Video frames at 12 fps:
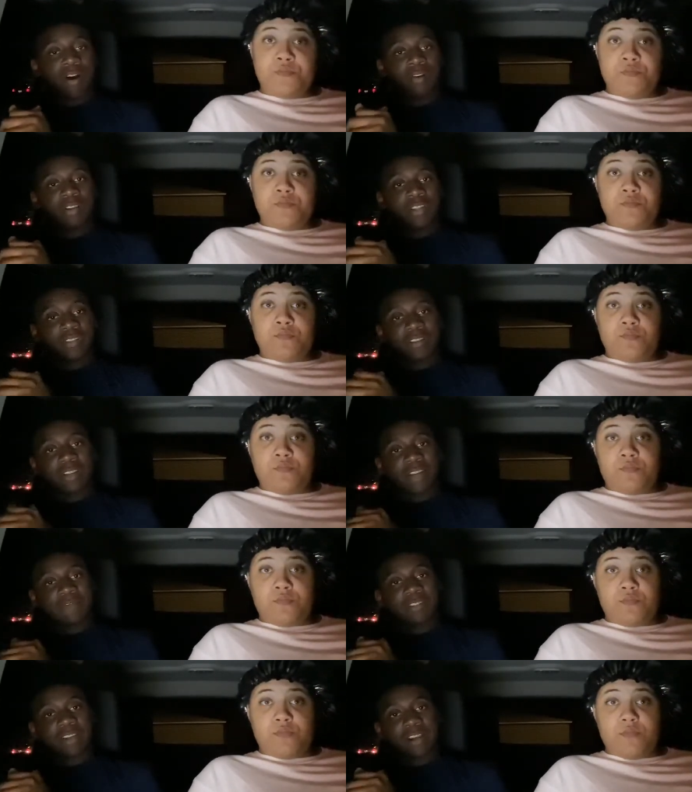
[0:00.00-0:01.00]
Speaker 1: this eleven
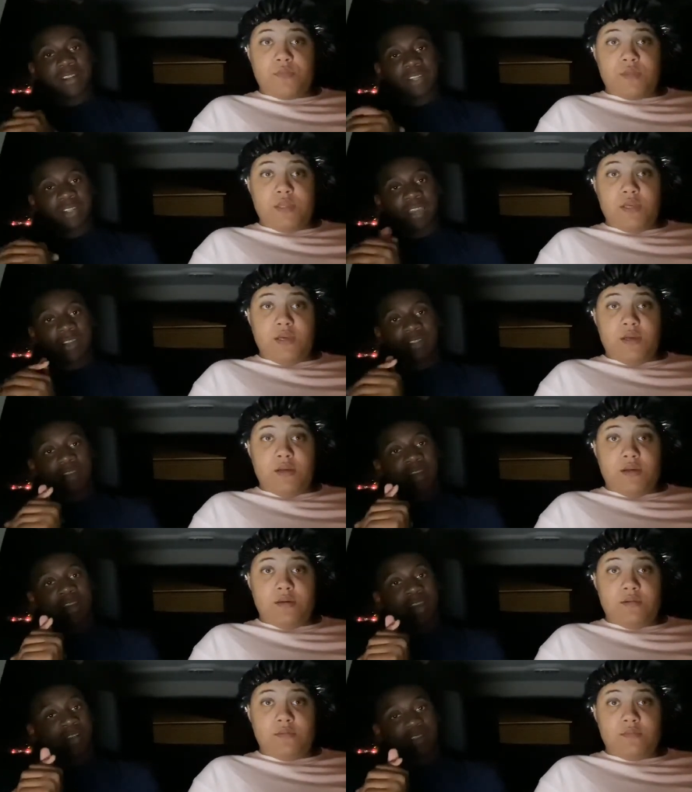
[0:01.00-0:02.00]
times. I can't yeah. say the
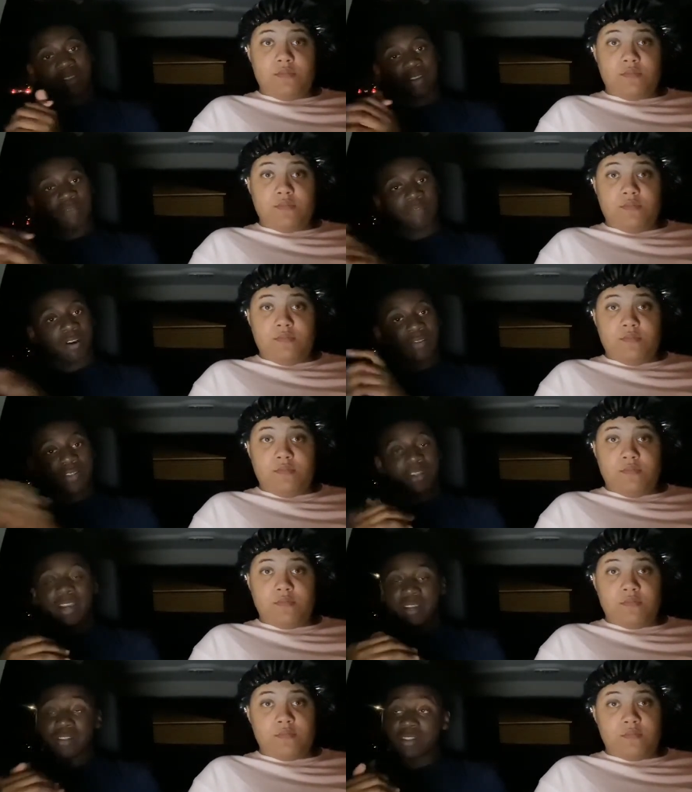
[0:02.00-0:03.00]
nasty stuff, all this
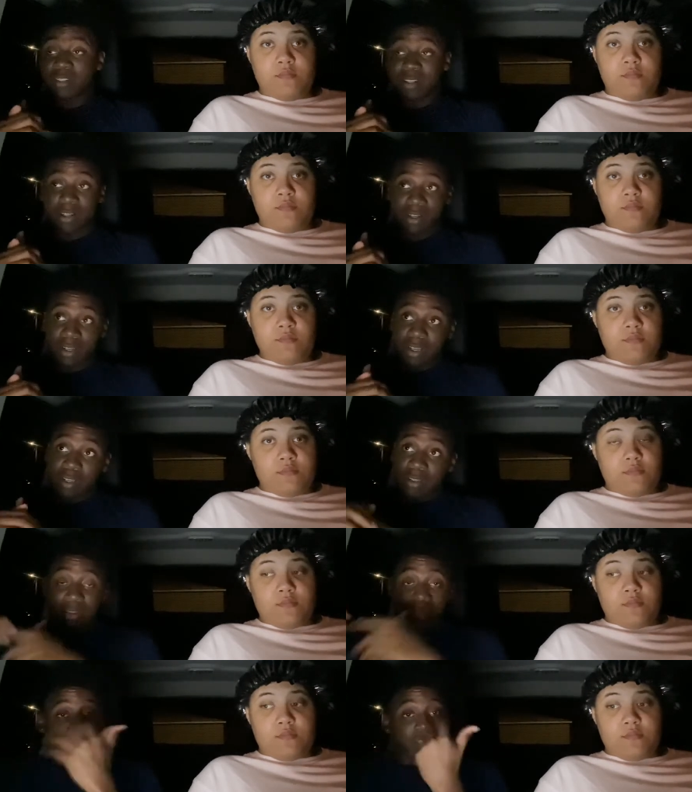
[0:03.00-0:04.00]
nasty stuff.
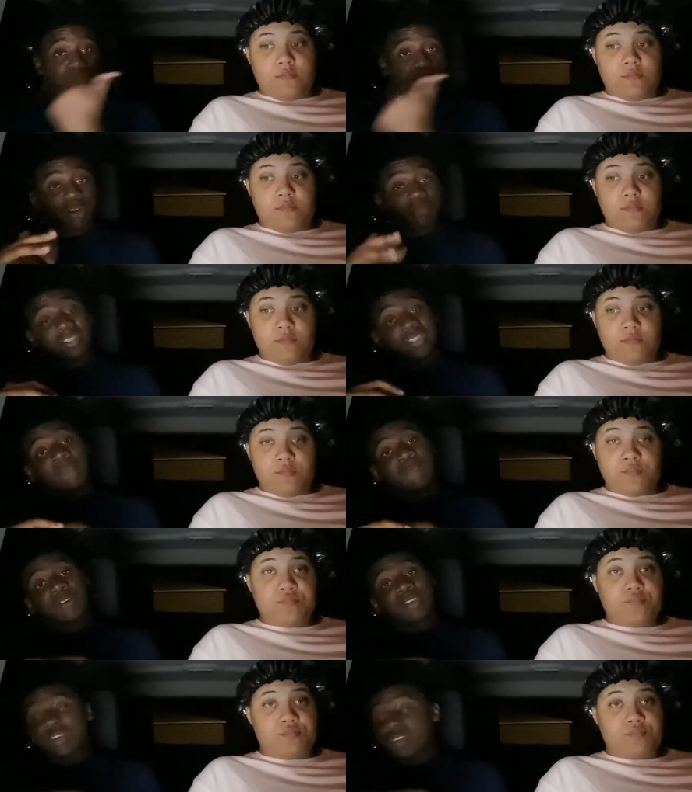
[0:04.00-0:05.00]
Mm-hmm. It approached stuff
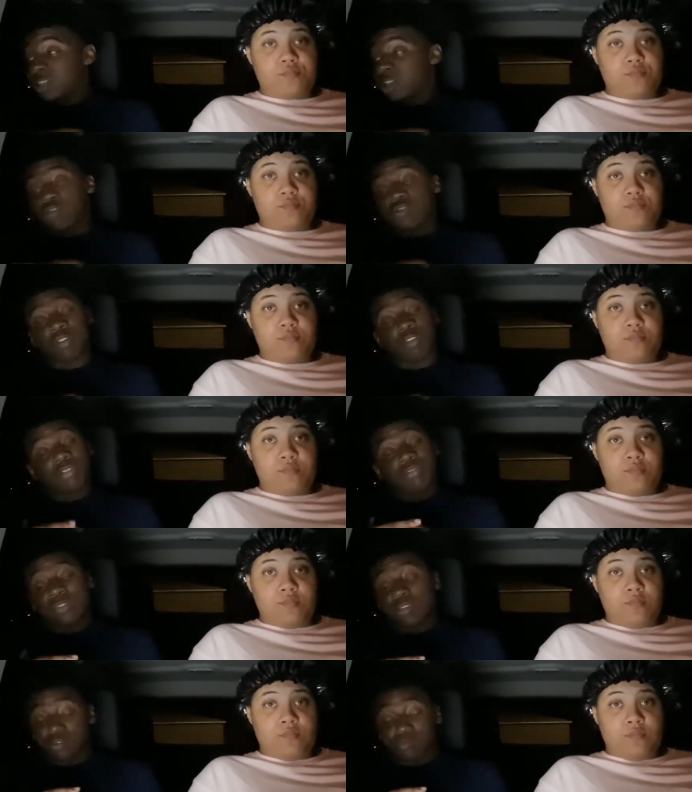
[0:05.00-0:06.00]
on too on
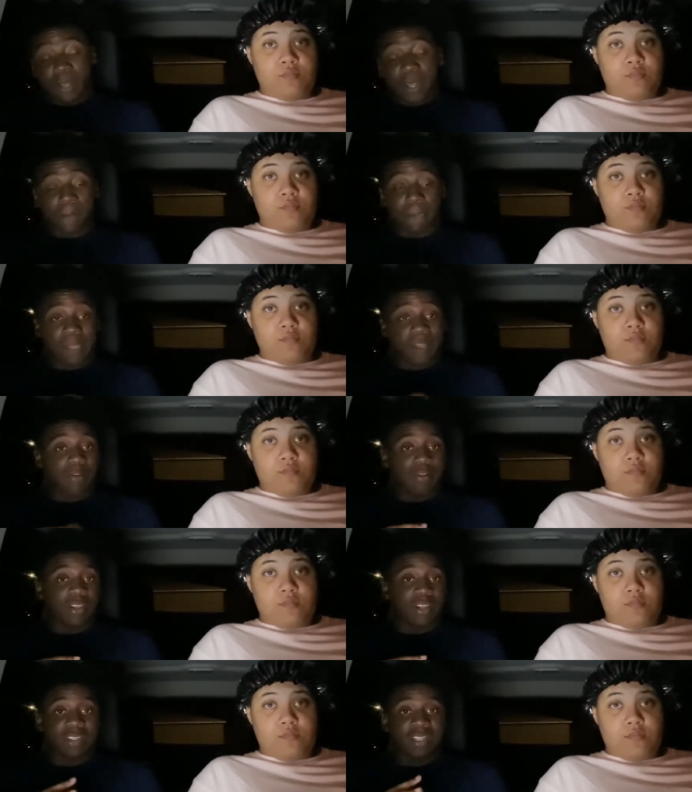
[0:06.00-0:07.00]
YouTube, man. Going
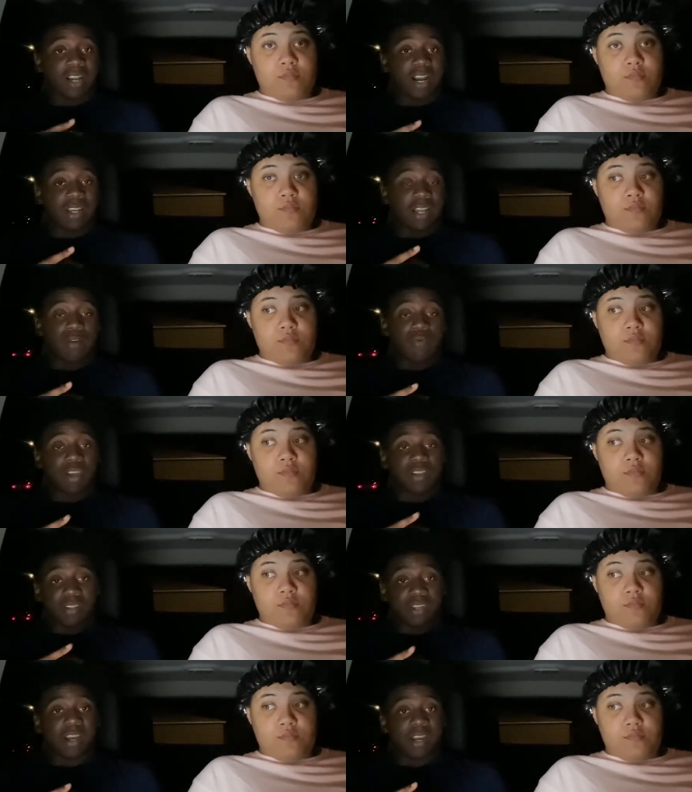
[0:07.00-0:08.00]
against the guideline. We ain't
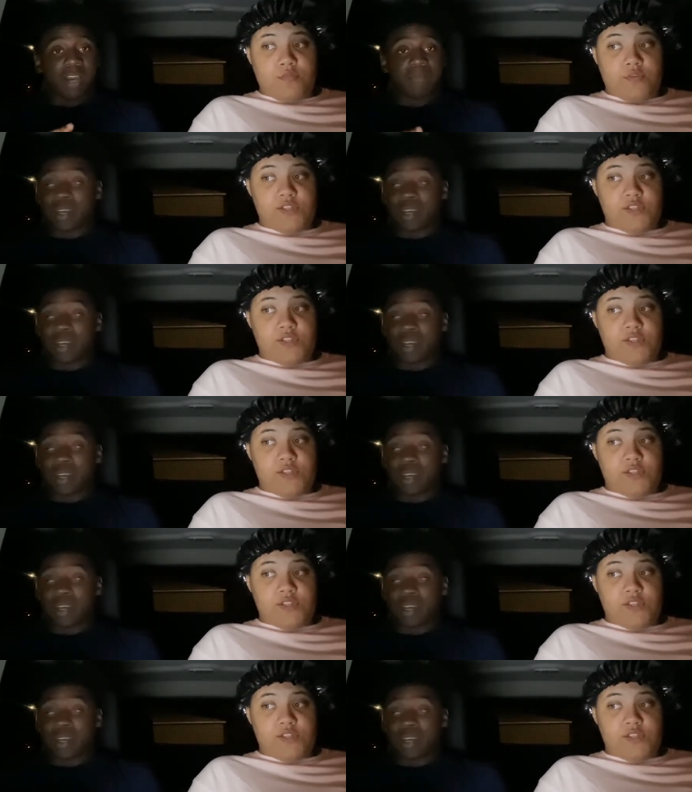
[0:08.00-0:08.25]
saying that. Just